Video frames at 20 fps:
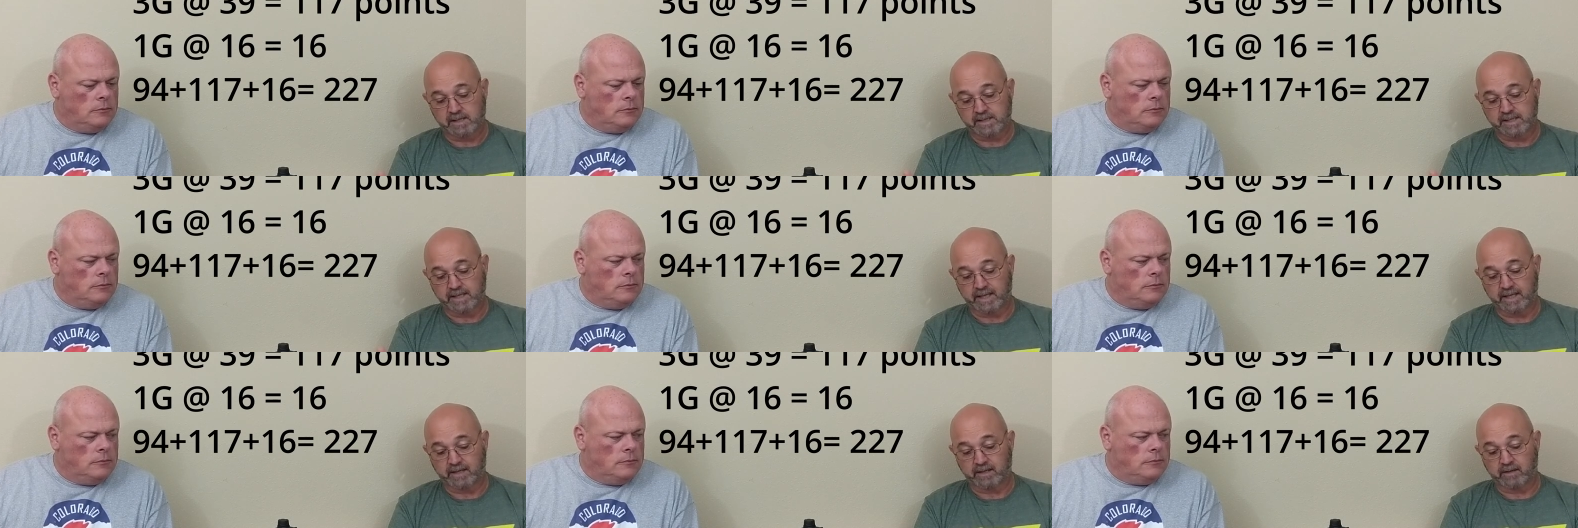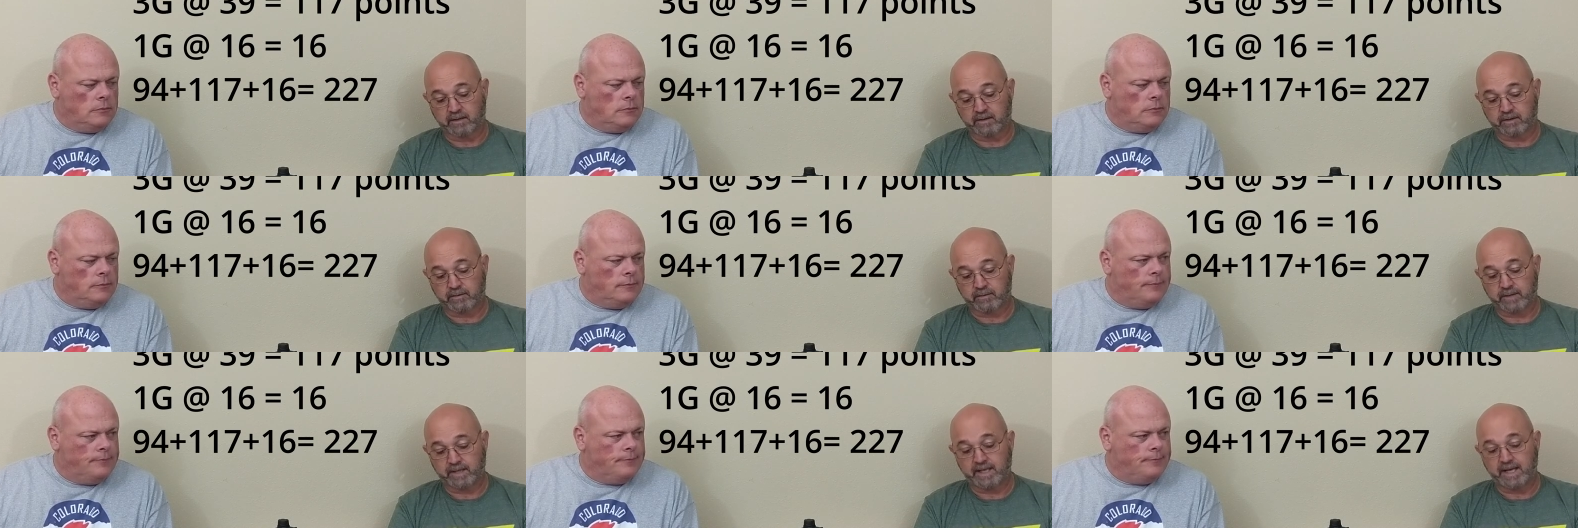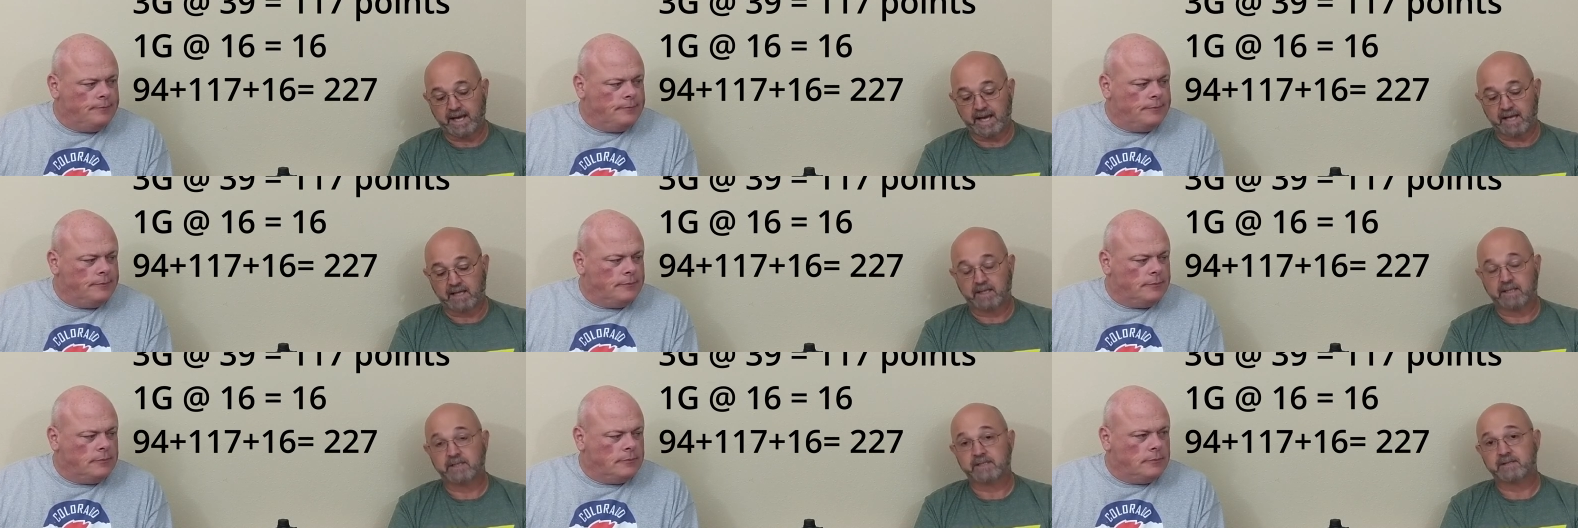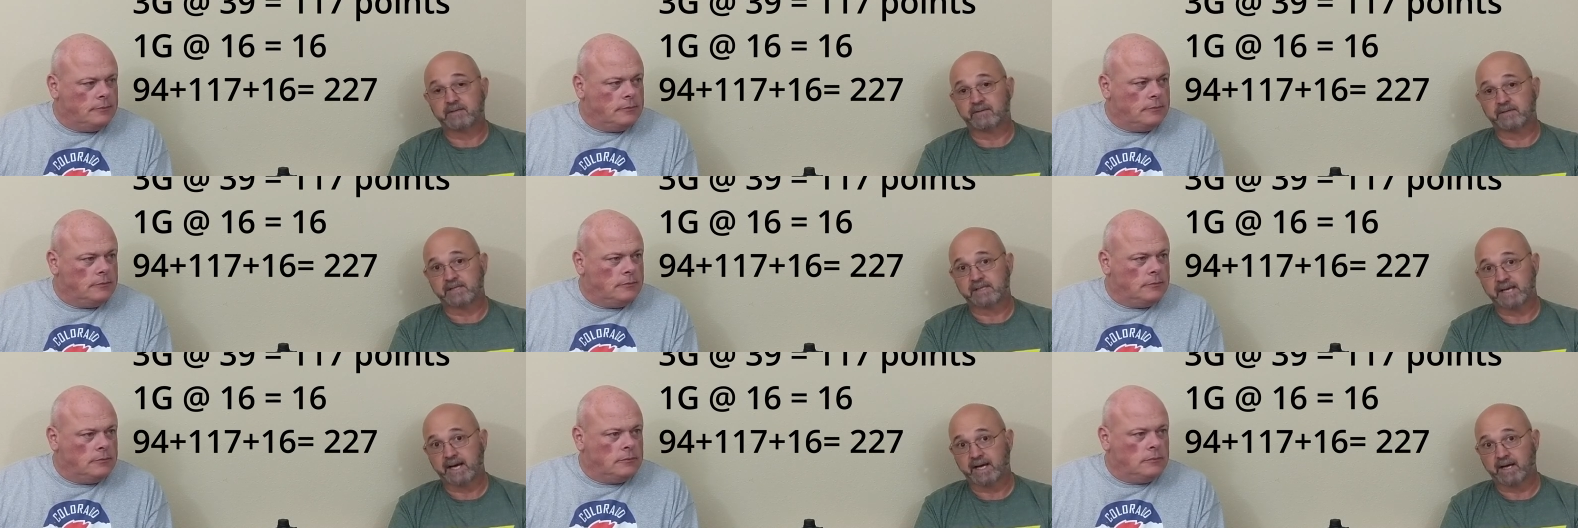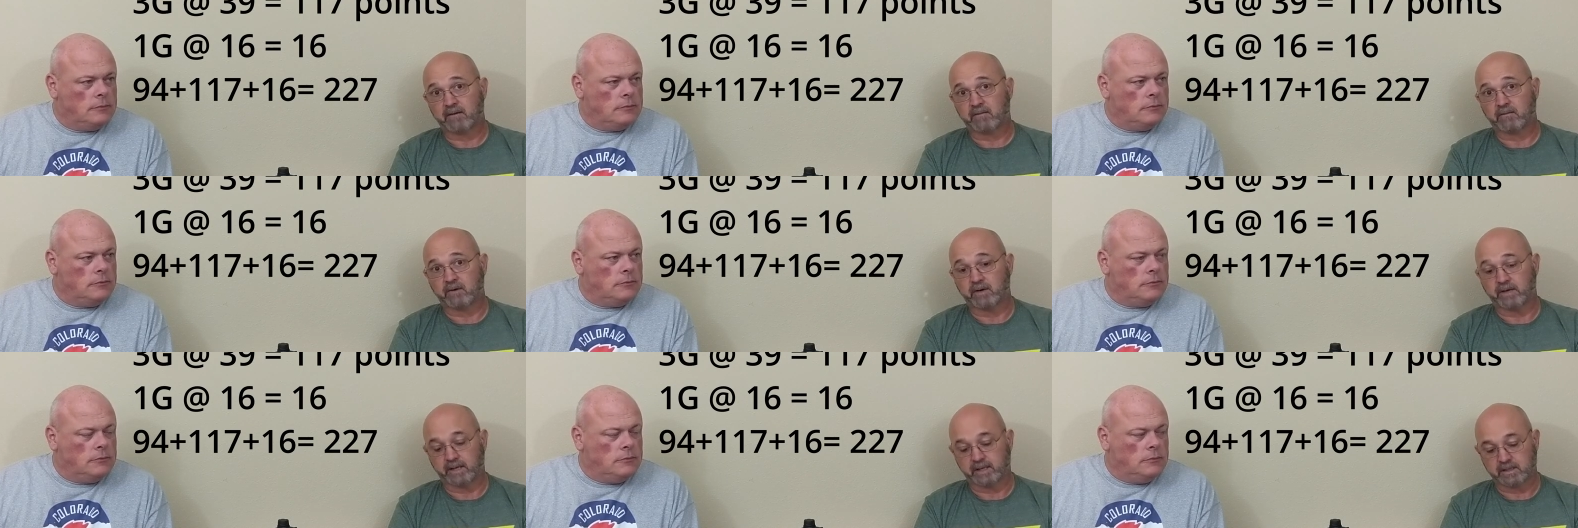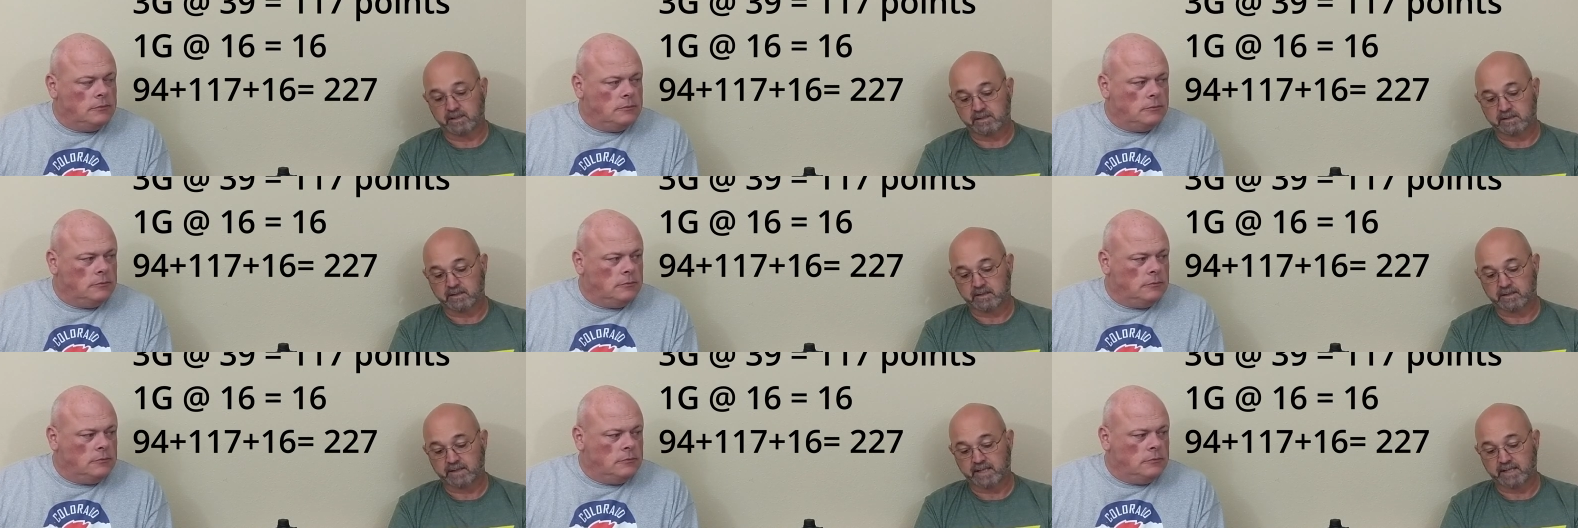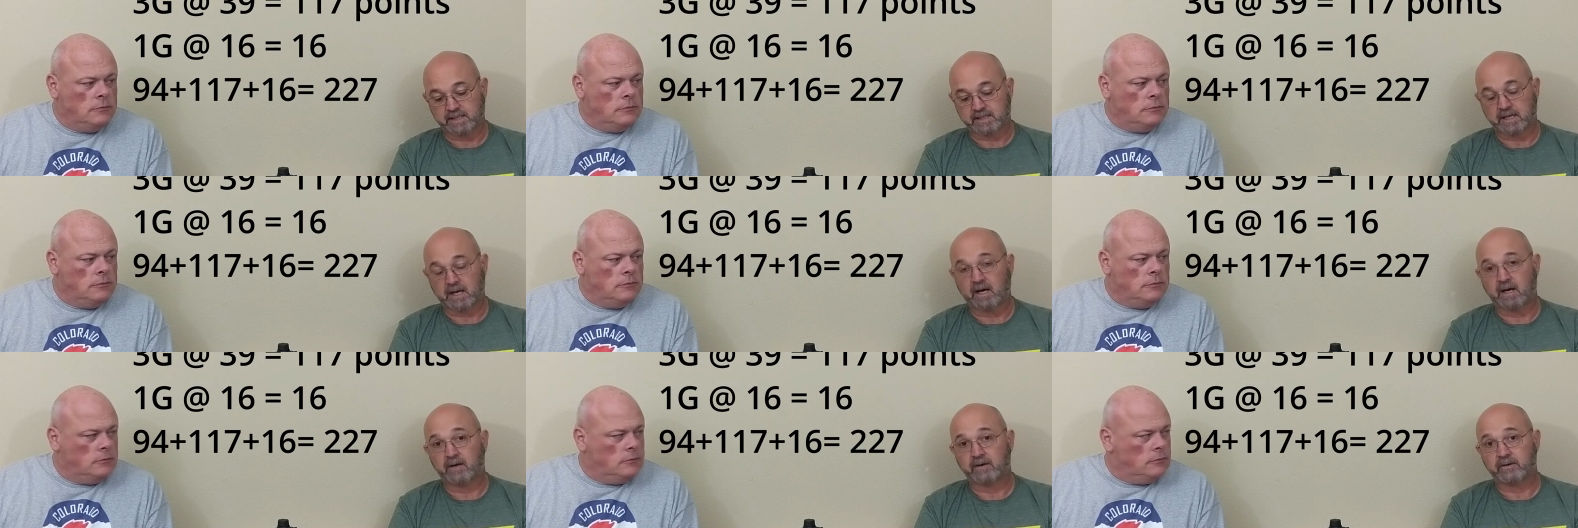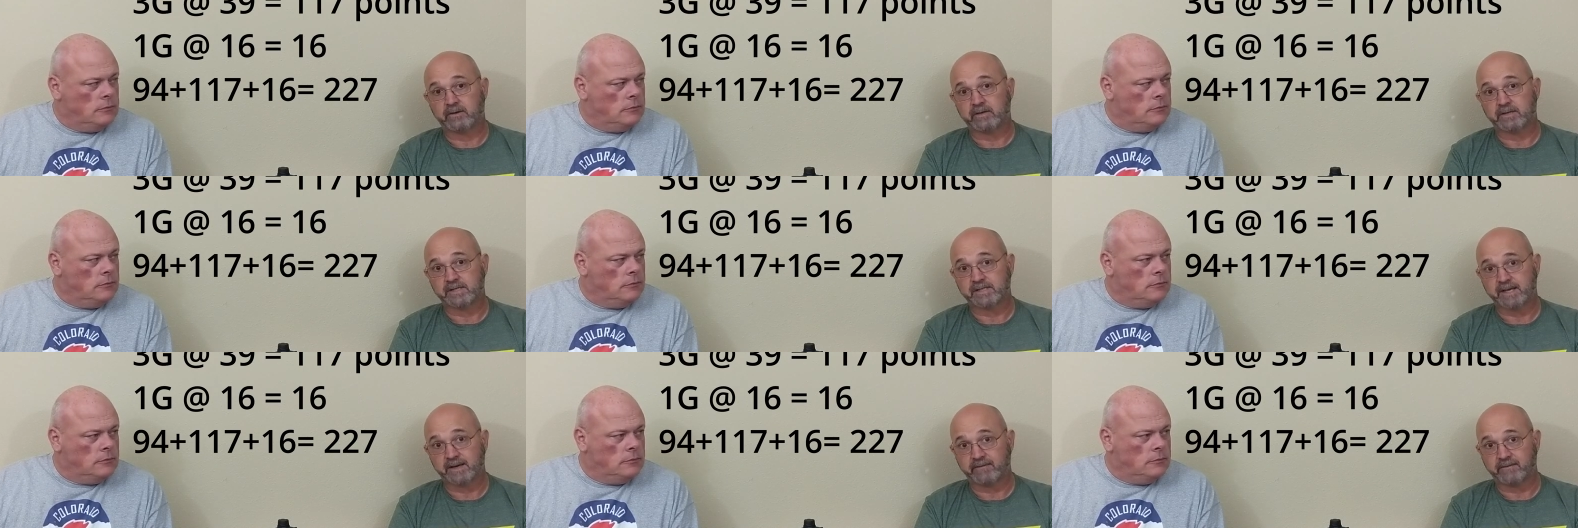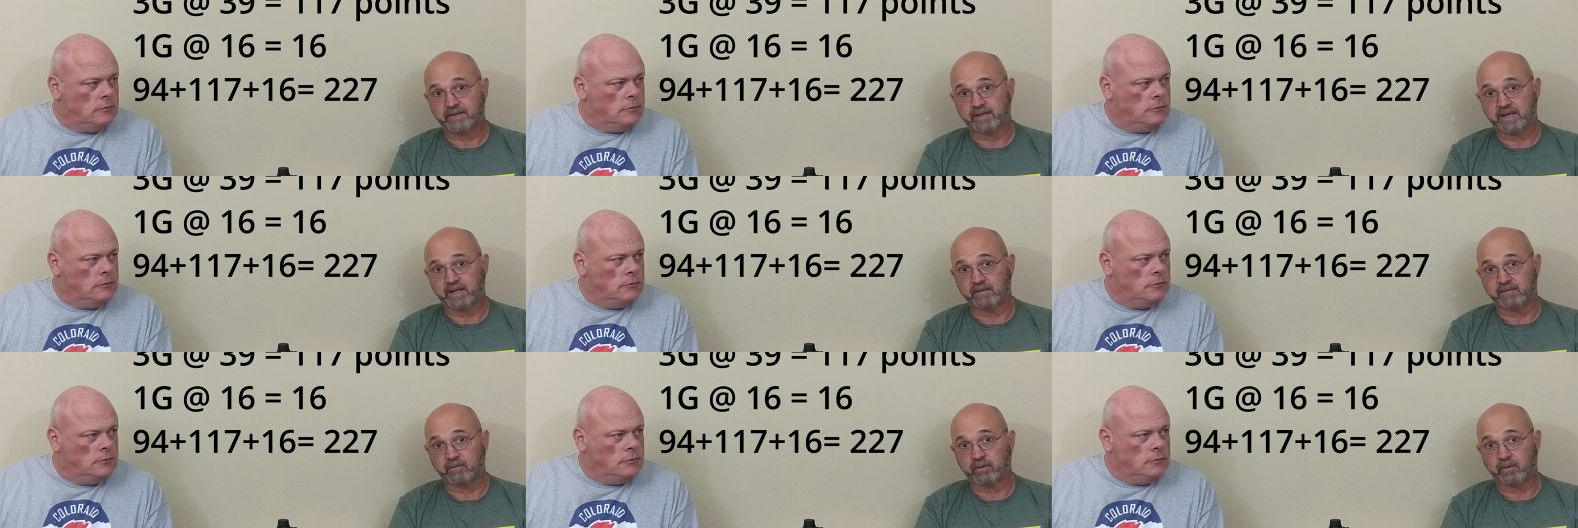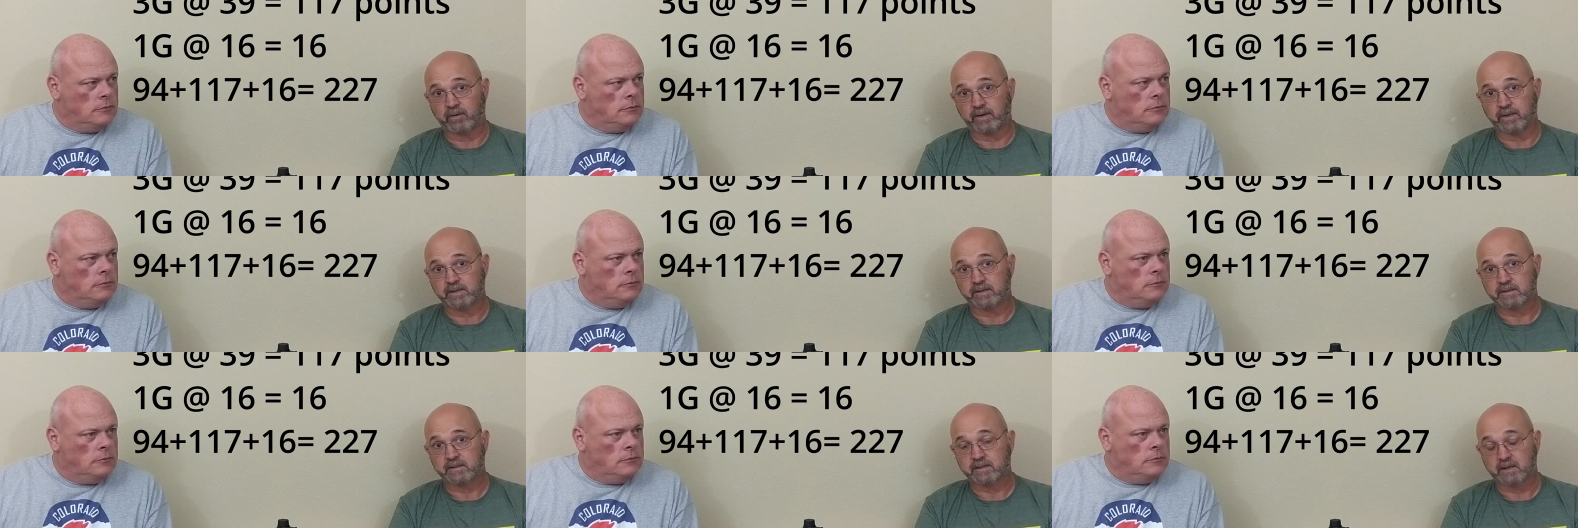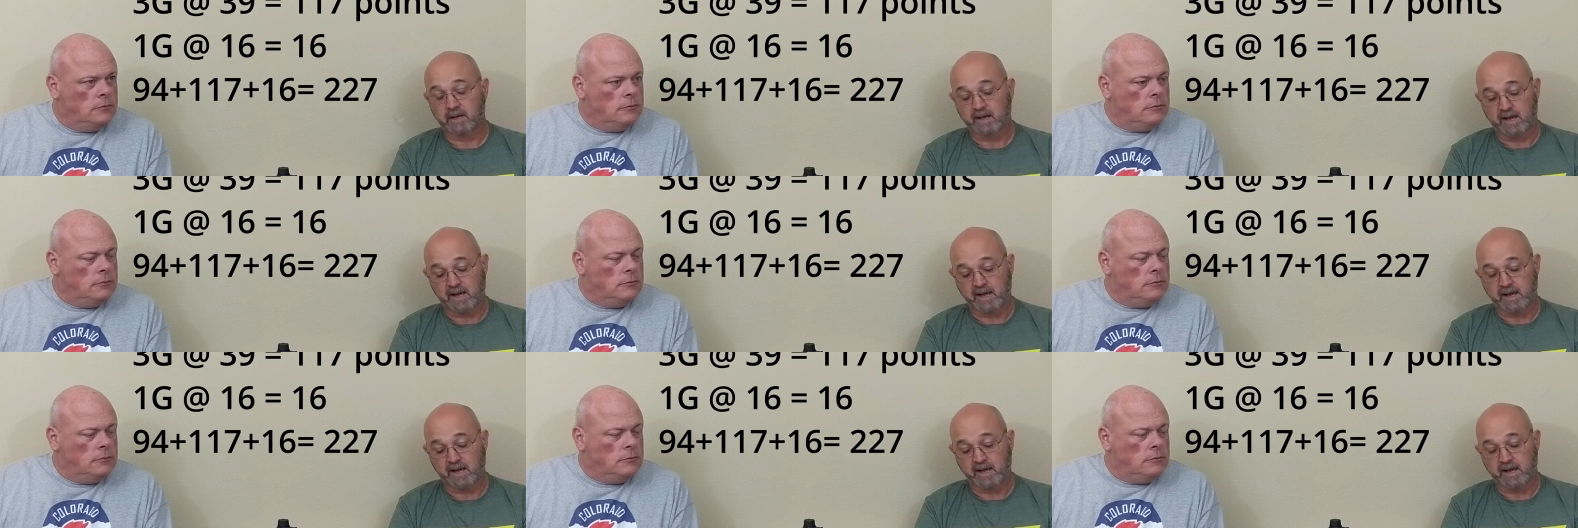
Speaker 1: Take three gallons of the second runnings, that's 117 points.